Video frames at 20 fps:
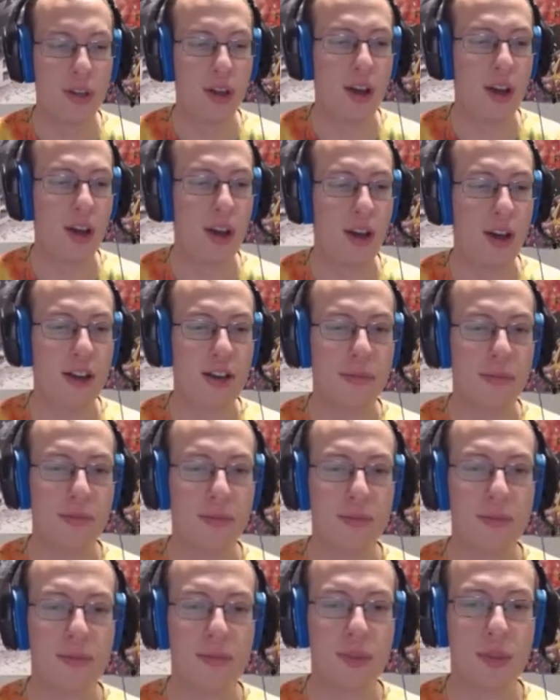
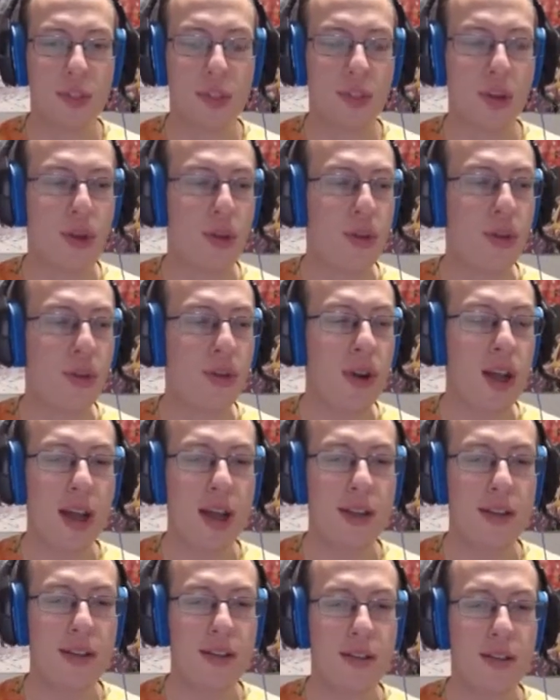So they're
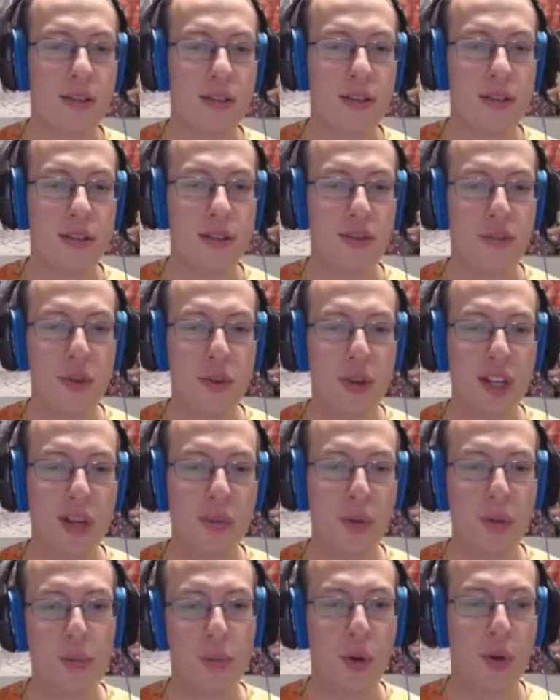not. If you get them
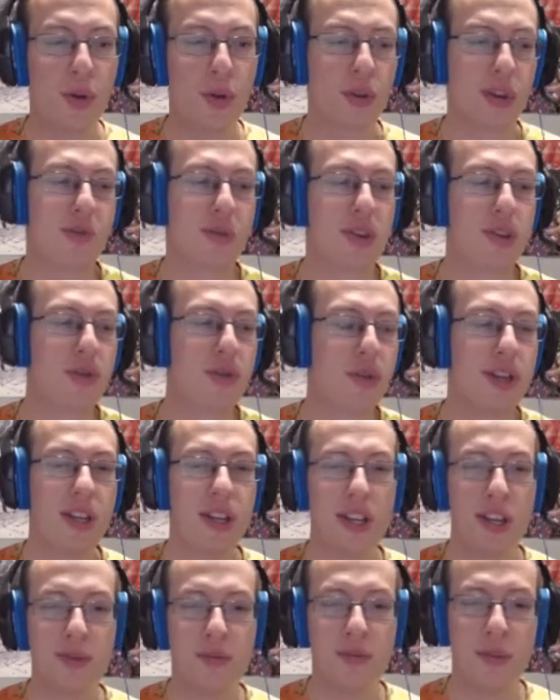in bulk, I mean, you can
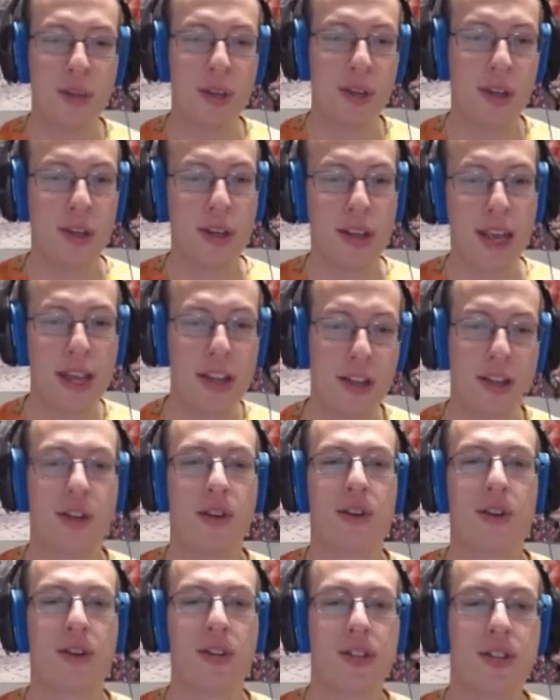get them
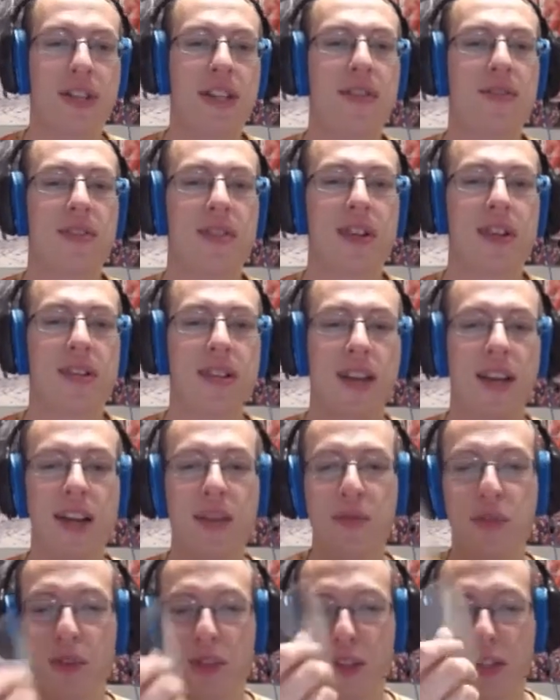800 sleeves at a
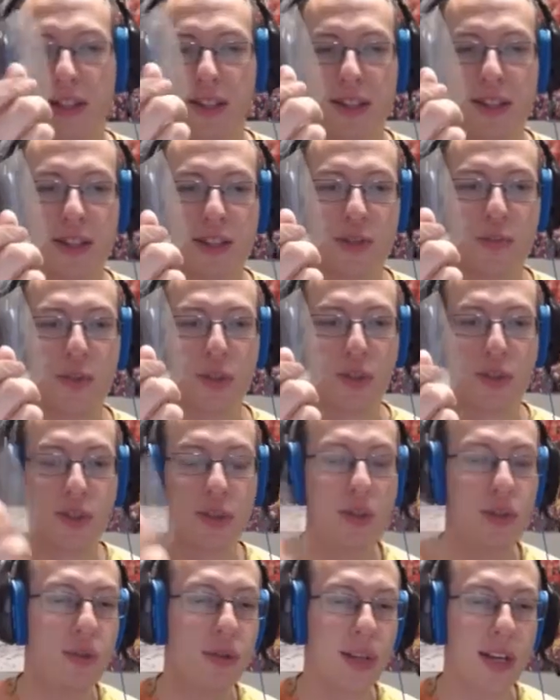time. You can get these in bulk
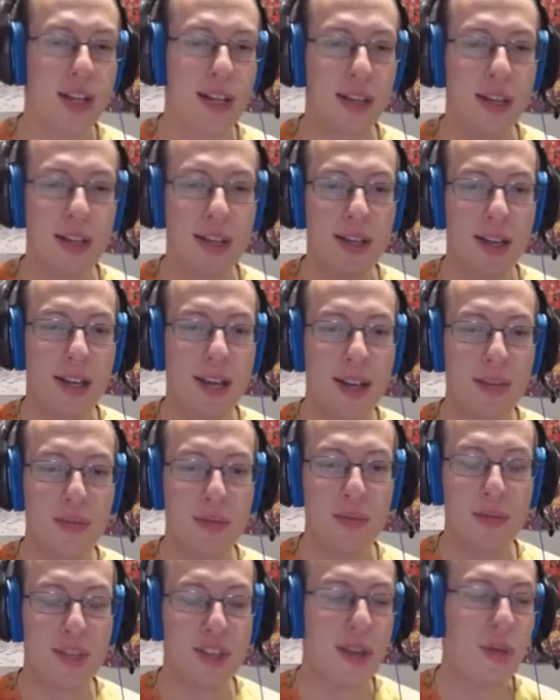too, and I got
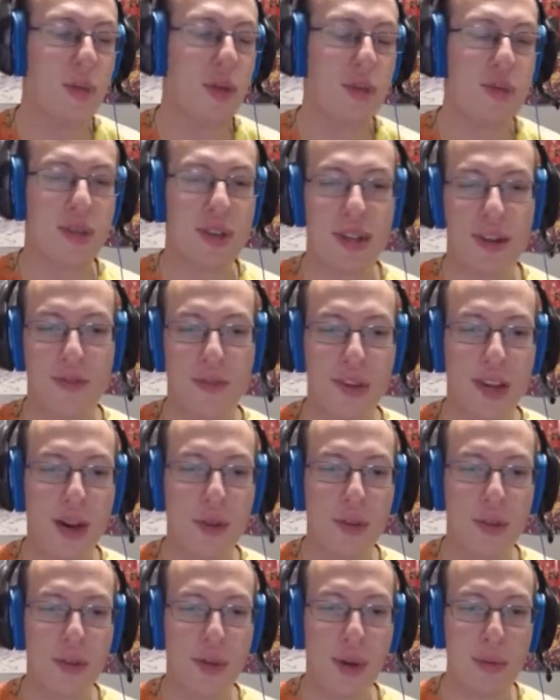them from the same website. I forgot
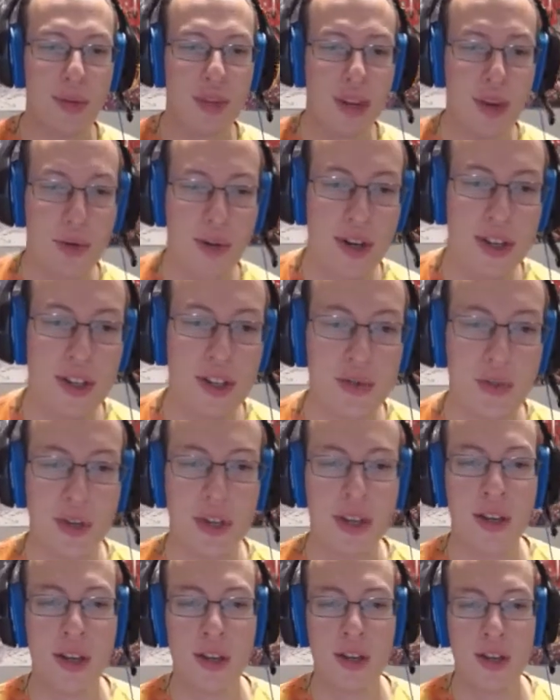what the website was,
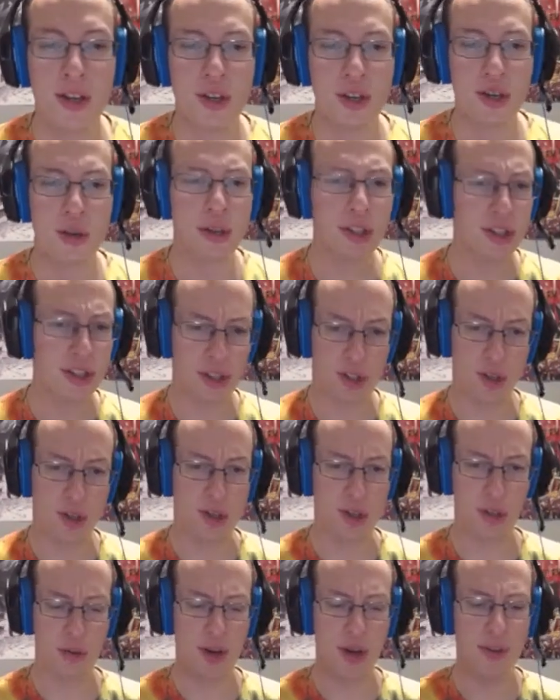but you can
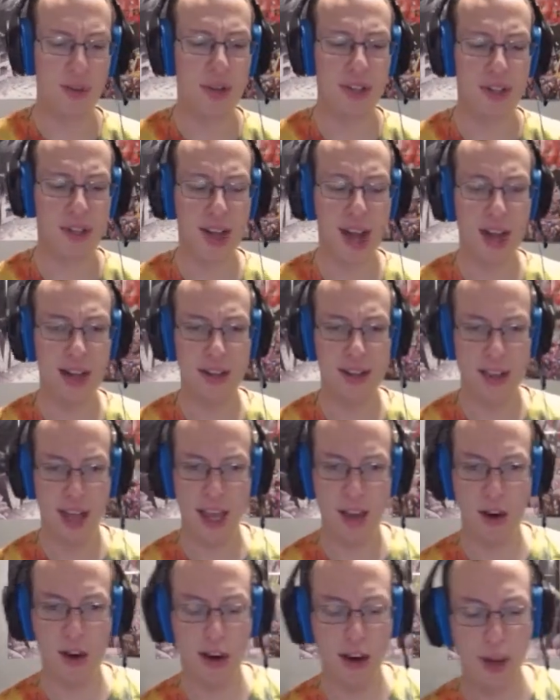search them up. It's not
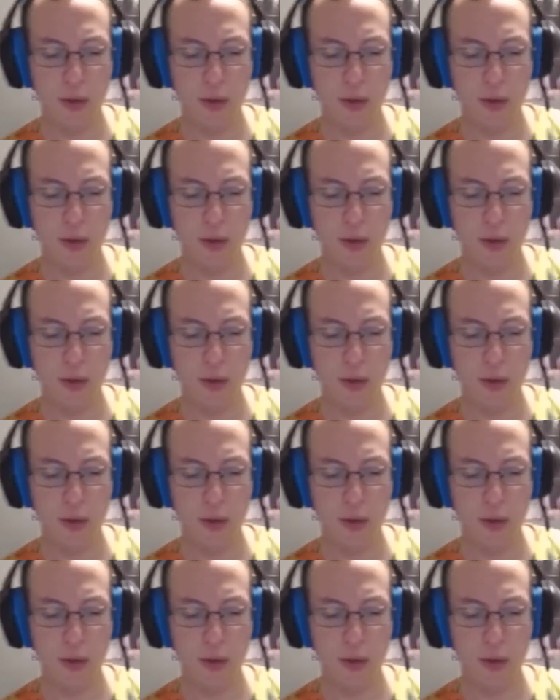that hard.